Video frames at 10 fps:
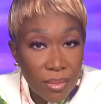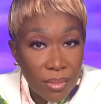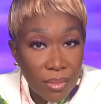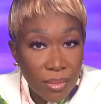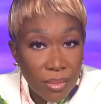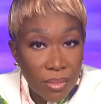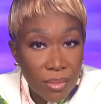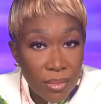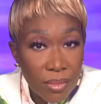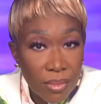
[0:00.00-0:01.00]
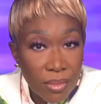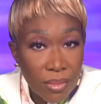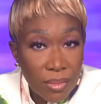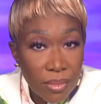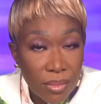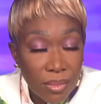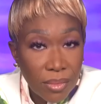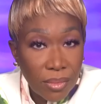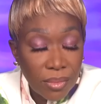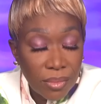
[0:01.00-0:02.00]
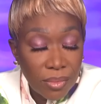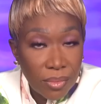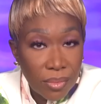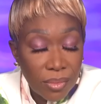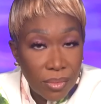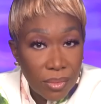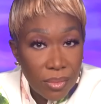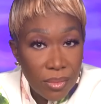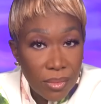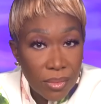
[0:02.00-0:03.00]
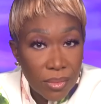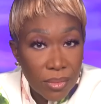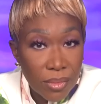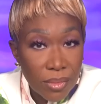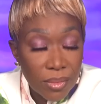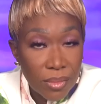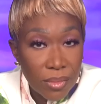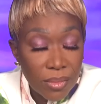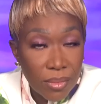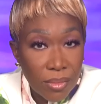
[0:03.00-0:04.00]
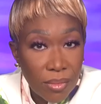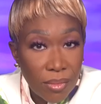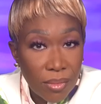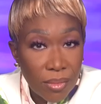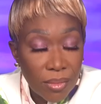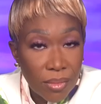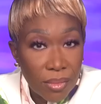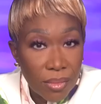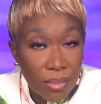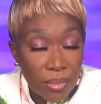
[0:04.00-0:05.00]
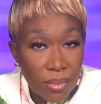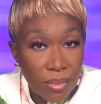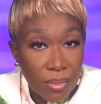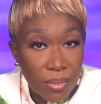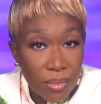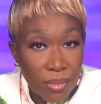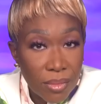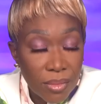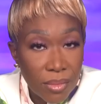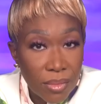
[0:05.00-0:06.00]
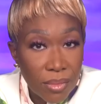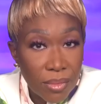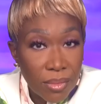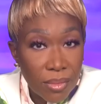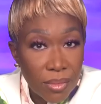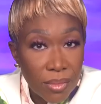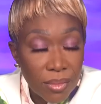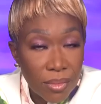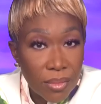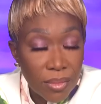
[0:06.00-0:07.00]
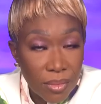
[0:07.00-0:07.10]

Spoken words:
(not speaking)